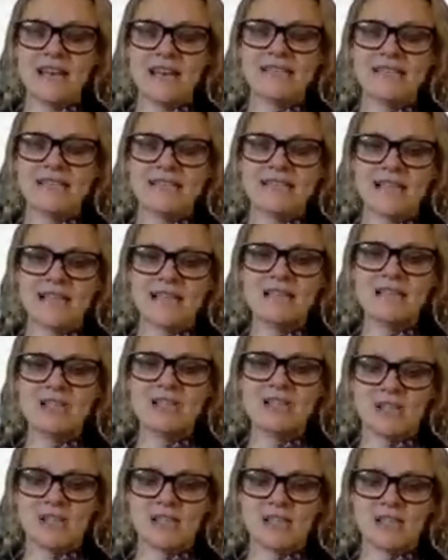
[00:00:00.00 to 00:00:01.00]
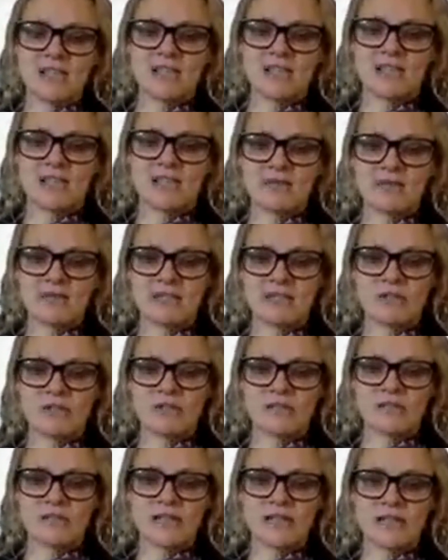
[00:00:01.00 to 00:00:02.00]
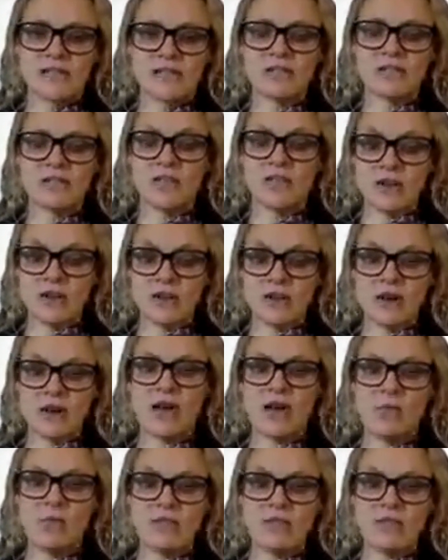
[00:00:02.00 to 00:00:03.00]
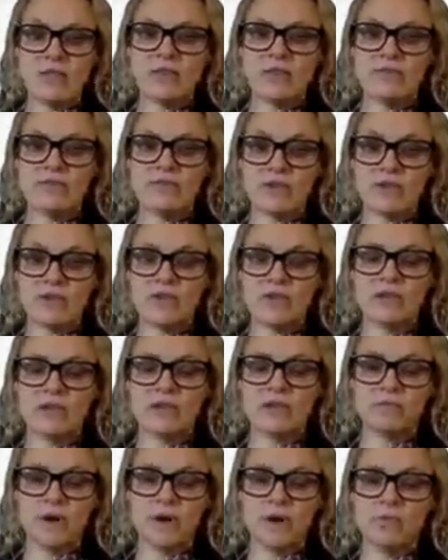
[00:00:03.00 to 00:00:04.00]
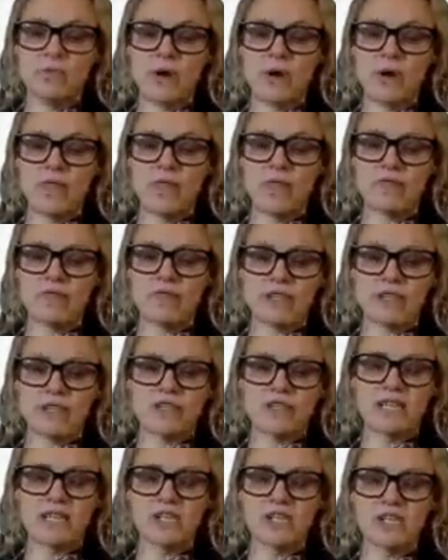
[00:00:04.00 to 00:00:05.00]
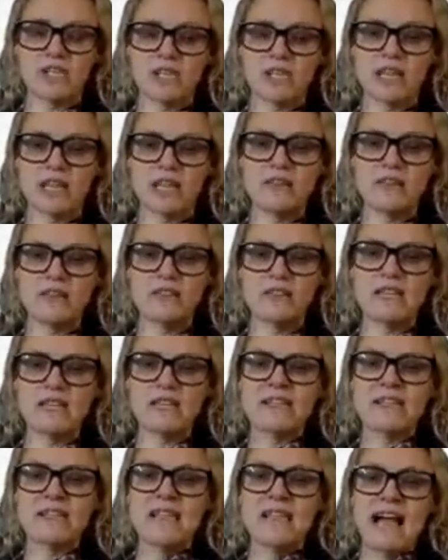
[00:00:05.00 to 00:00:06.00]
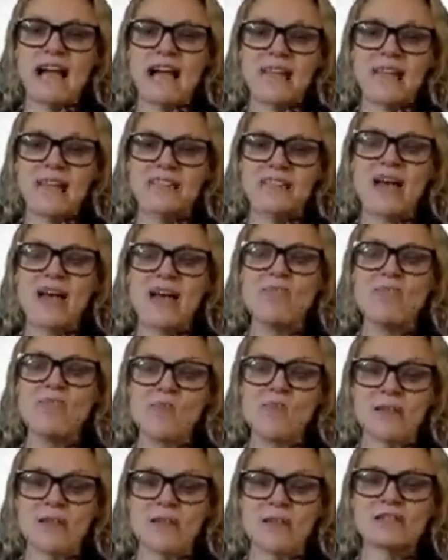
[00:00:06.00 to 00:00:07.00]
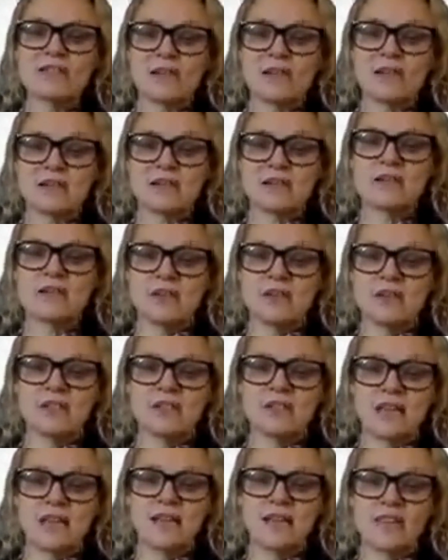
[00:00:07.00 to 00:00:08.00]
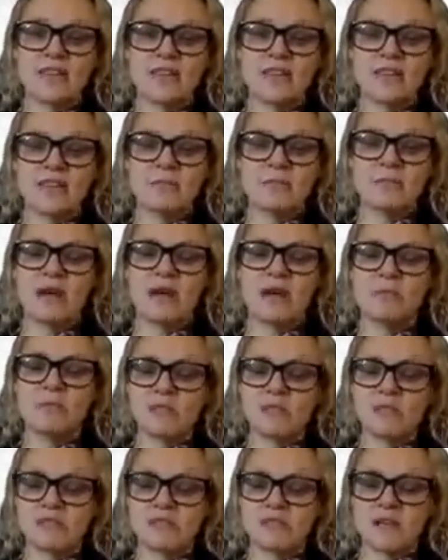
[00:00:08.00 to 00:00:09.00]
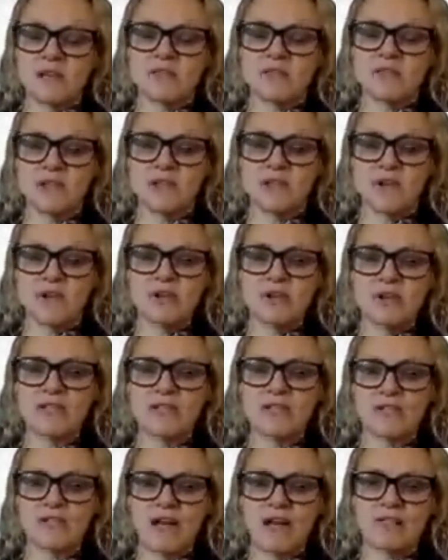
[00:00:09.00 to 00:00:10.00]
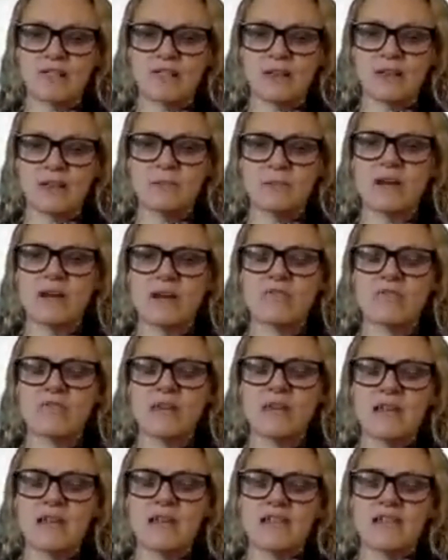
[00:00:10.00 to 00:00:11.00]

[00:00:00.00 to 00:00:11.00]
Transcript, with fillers: Then is attending G C S E Results Day so they know how well they've done and what, what they've actually achieved. And then we'll start to contact them and we'll start to notify them of